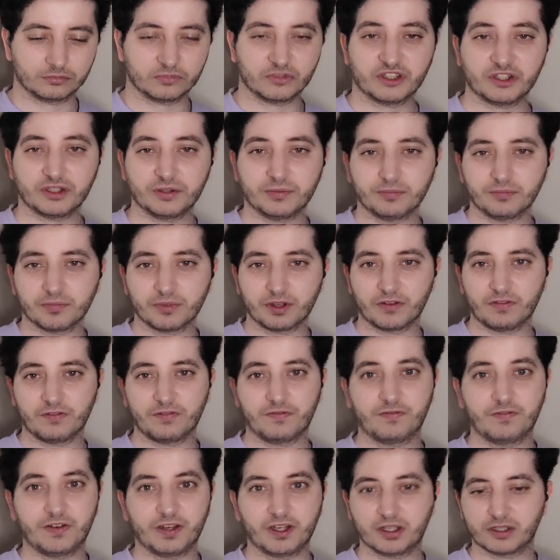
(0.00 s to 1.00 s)
See?
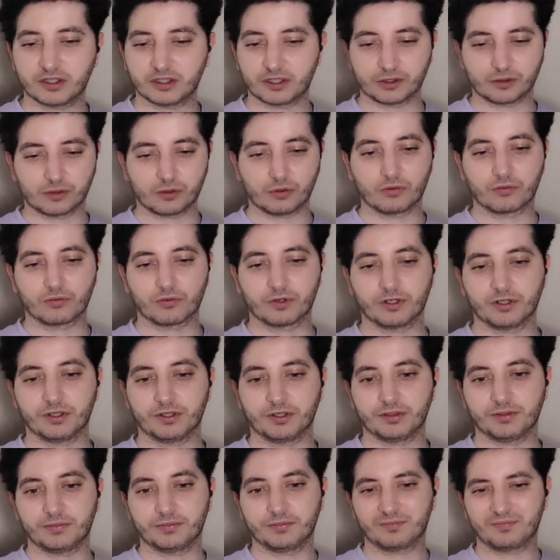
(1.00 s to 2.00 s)
Fixed it
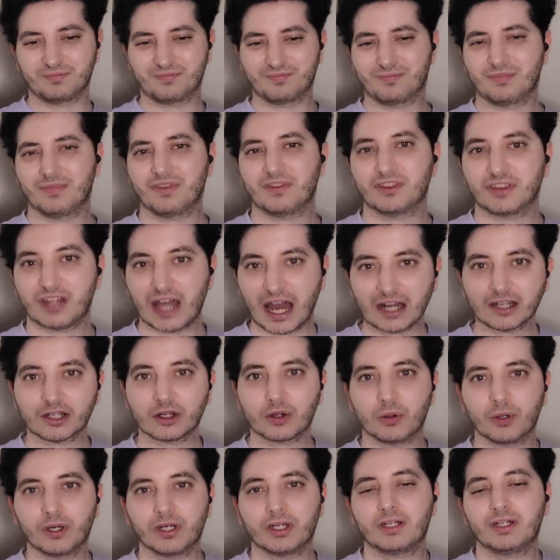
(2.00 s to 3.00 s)
already. That
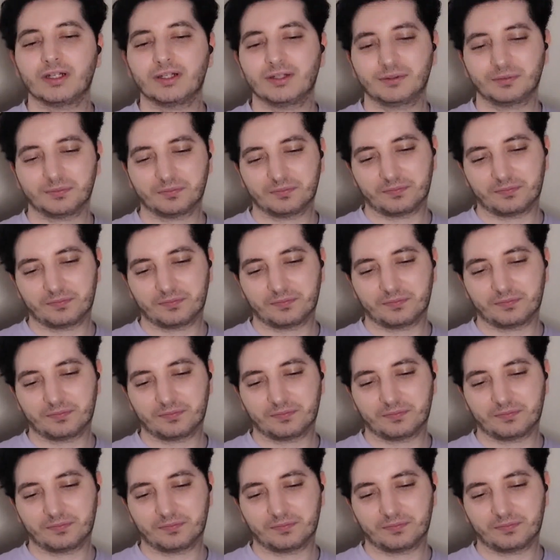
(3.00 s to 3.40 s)
quickly.